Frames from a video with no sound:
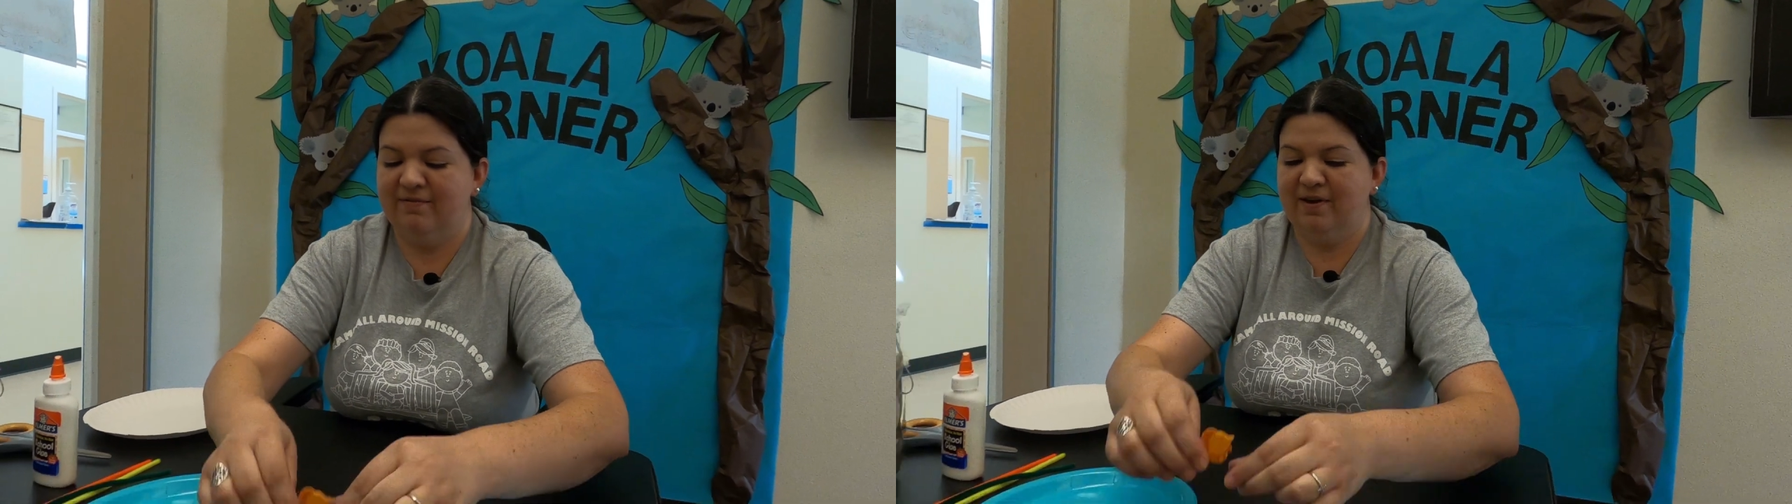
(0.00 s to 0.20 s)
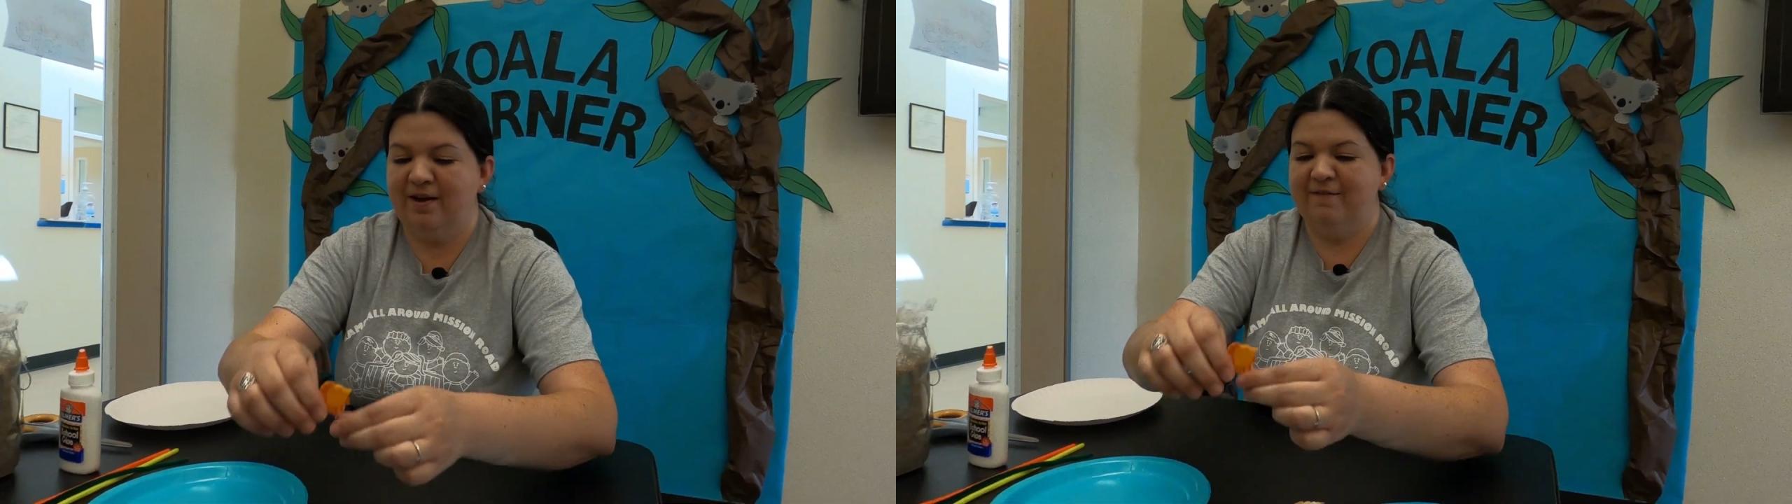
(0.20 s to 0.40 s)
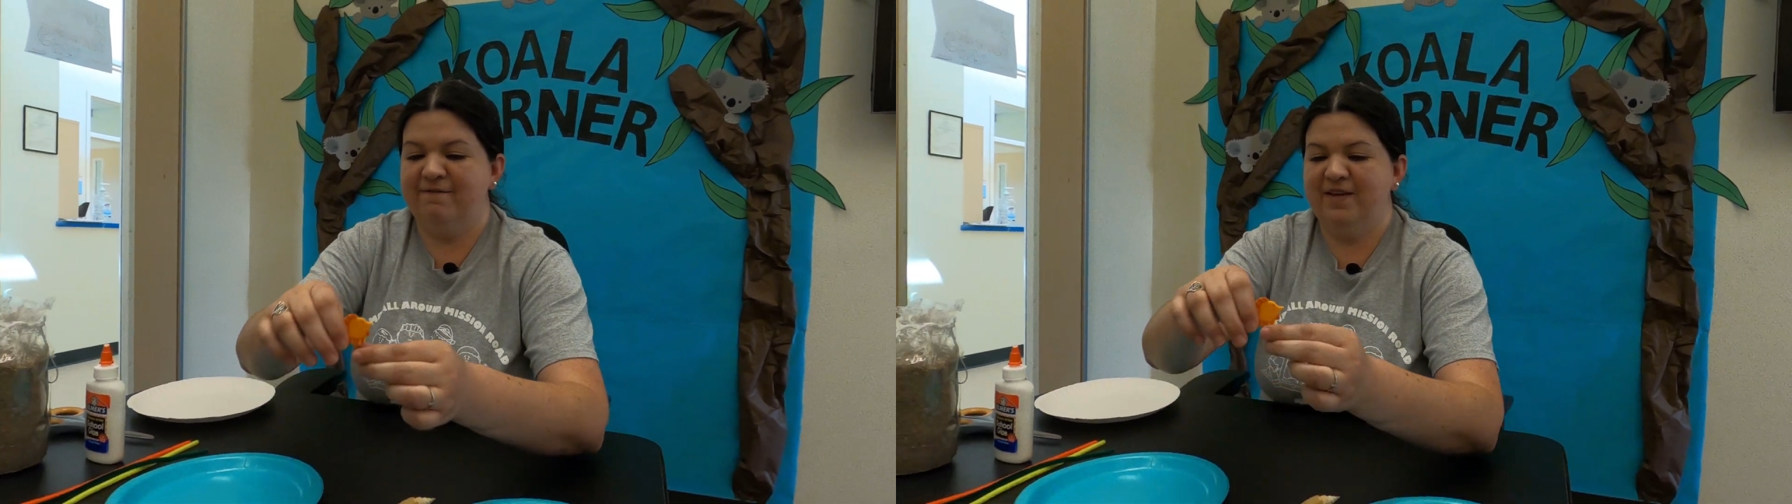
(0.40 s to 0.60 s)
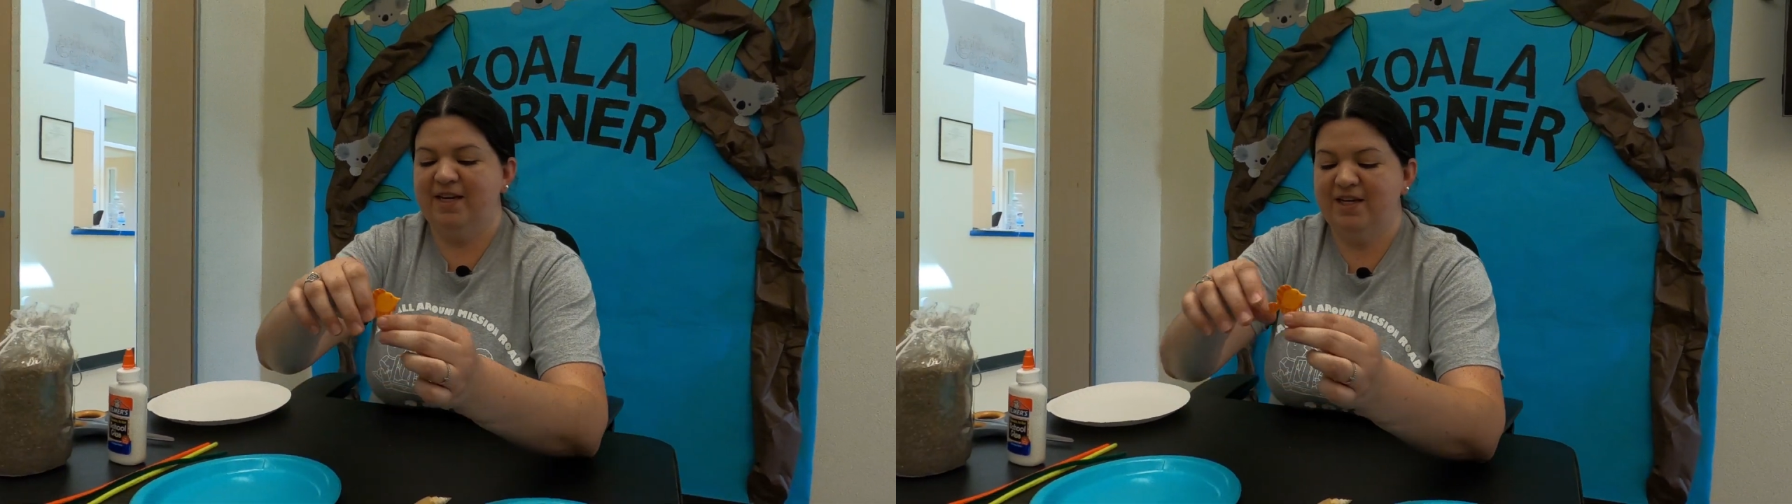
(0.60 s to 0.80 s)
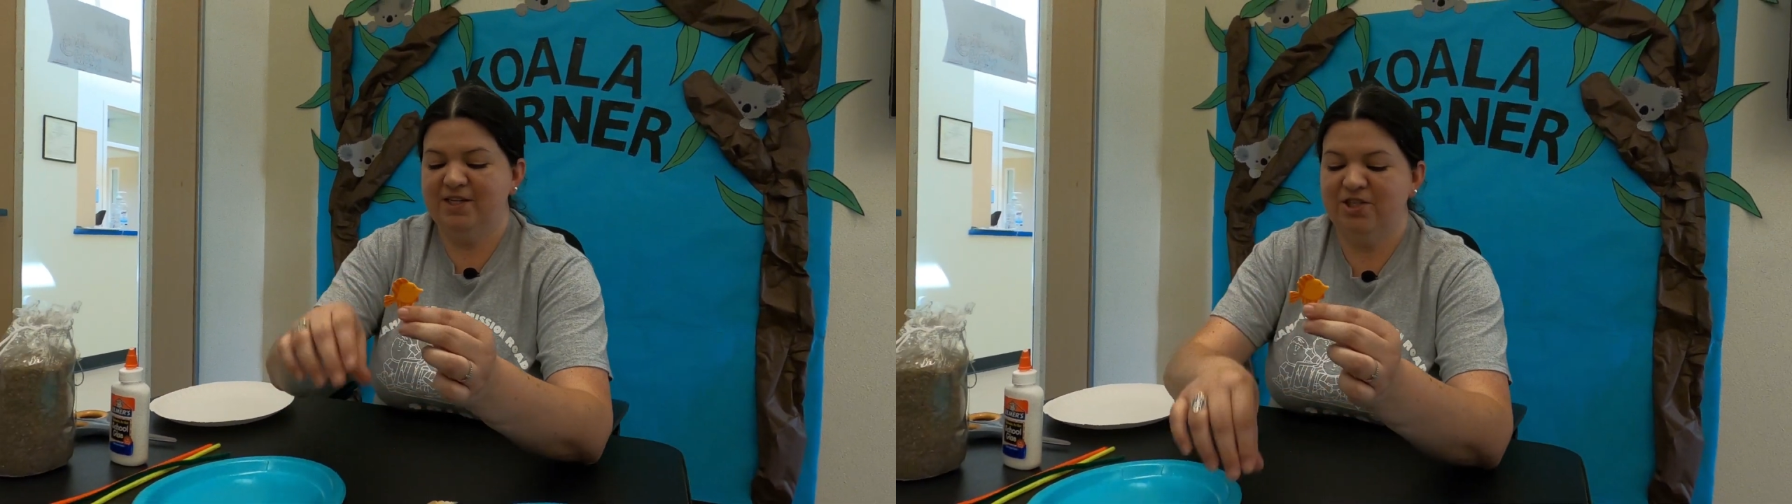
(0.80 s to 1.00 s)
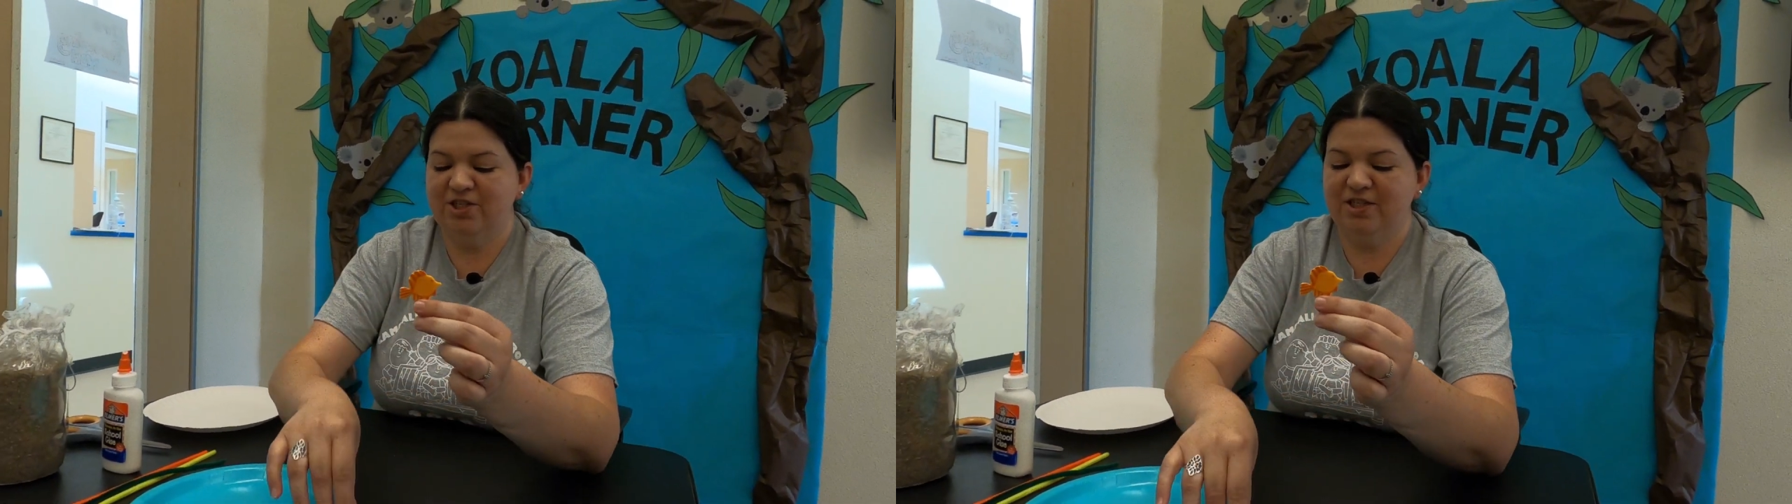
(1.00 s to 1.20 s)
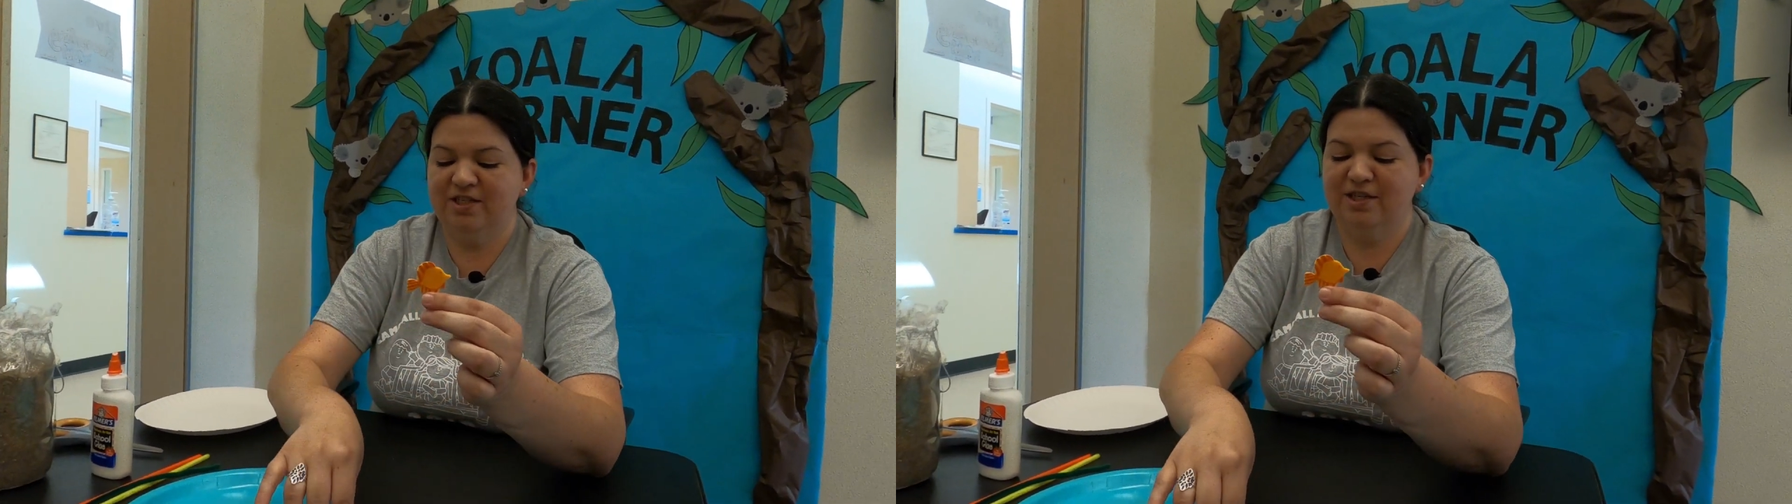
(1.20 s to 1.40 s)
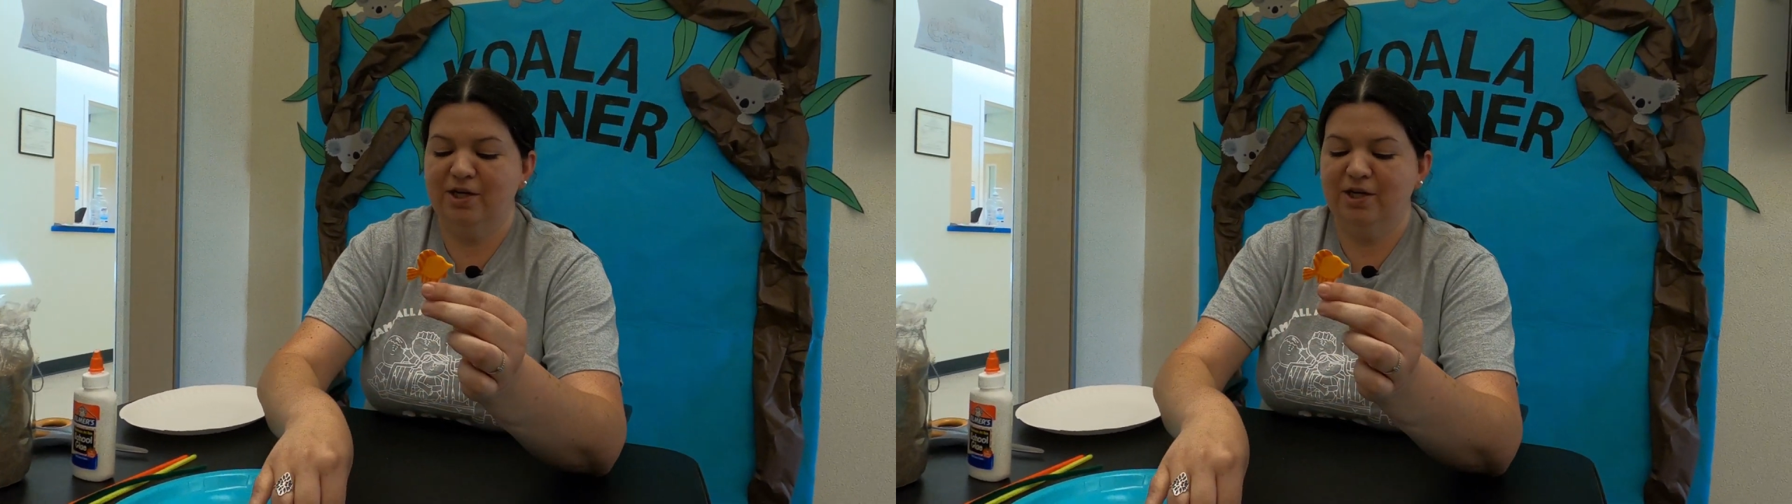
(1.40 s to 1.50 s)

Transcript: got a fish,